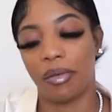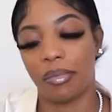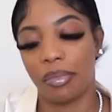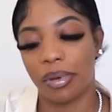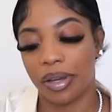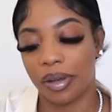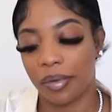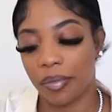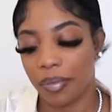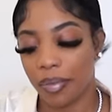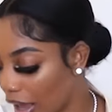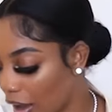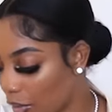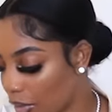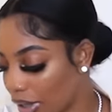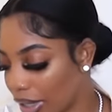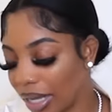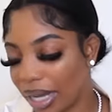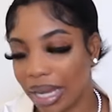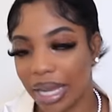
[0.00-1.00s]
But but I
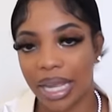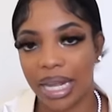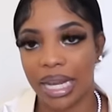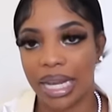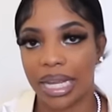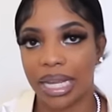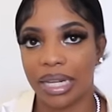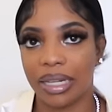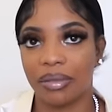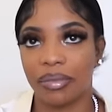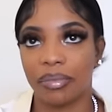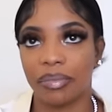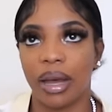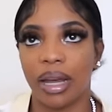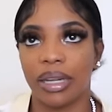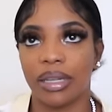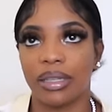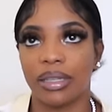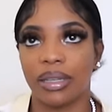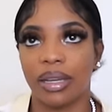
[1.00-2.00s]
want to end it
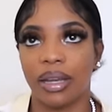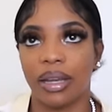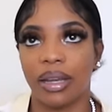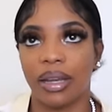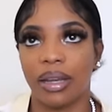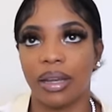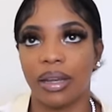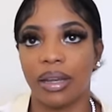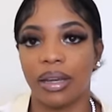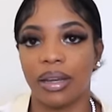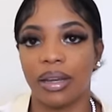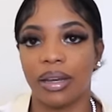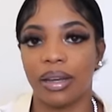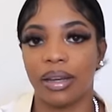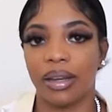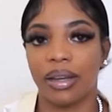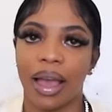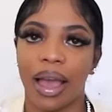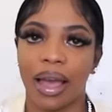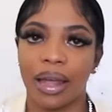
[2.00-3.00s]
by saying
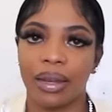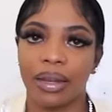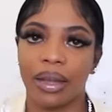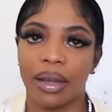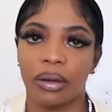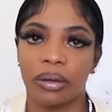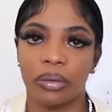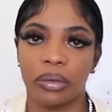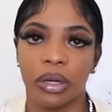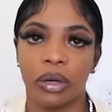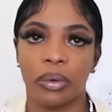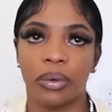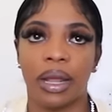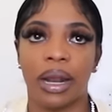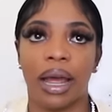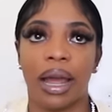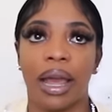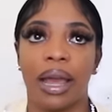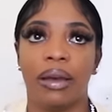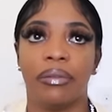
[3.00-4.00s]
I now know
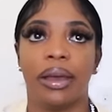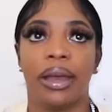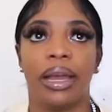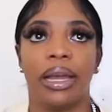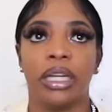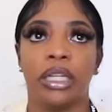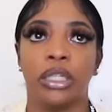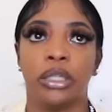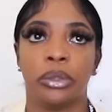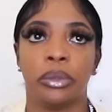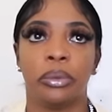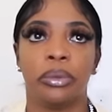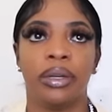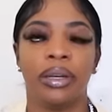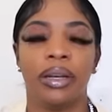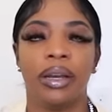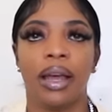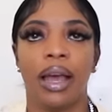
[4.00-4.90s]
that I have an angel.